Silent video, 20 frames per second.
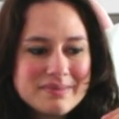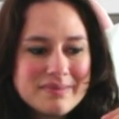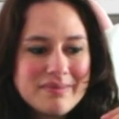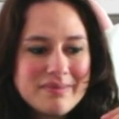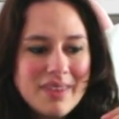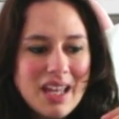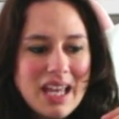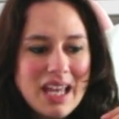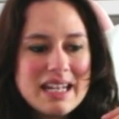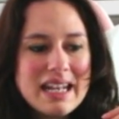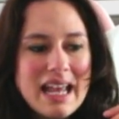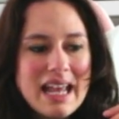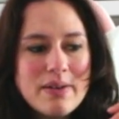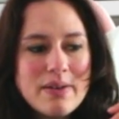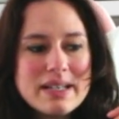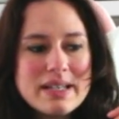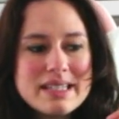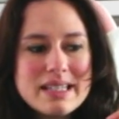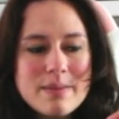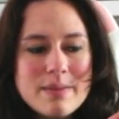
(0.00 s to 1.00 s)
And now I
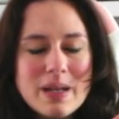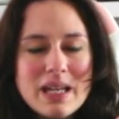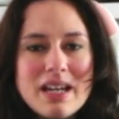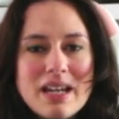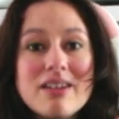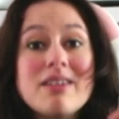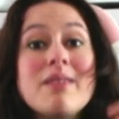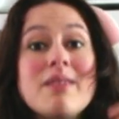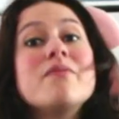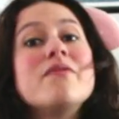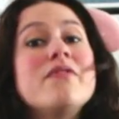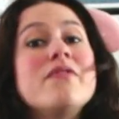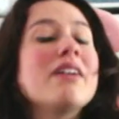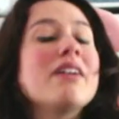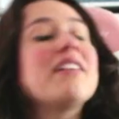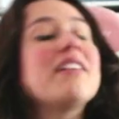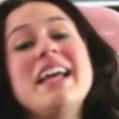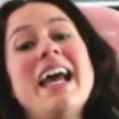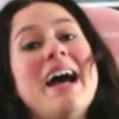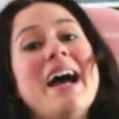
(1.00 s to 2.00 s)
see my hair and I'm
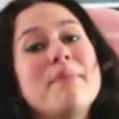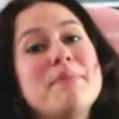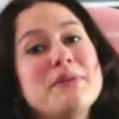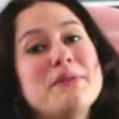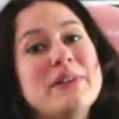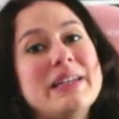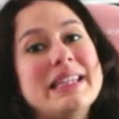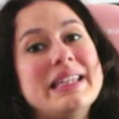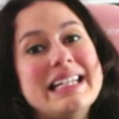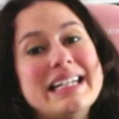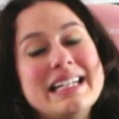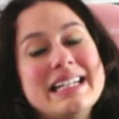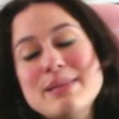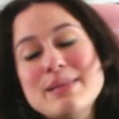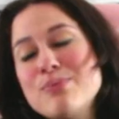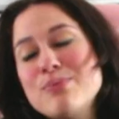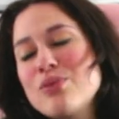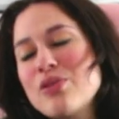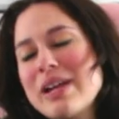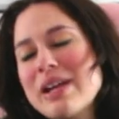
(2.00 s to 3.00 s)
very happy with it.
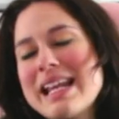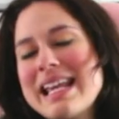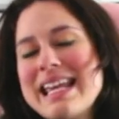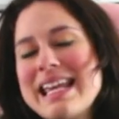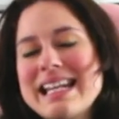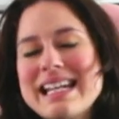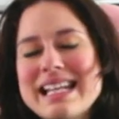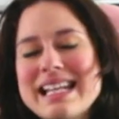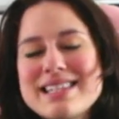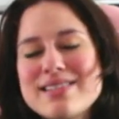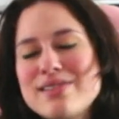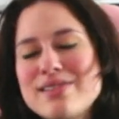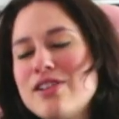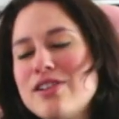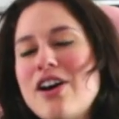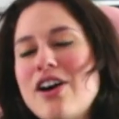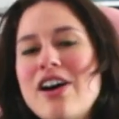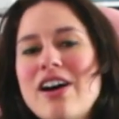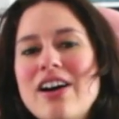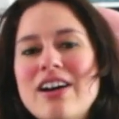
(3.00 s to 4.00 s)
It's pretty and it's
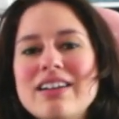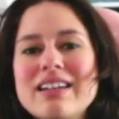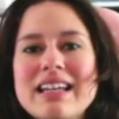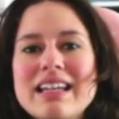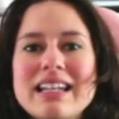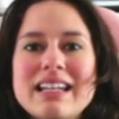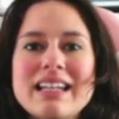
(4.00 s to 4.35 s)
long, and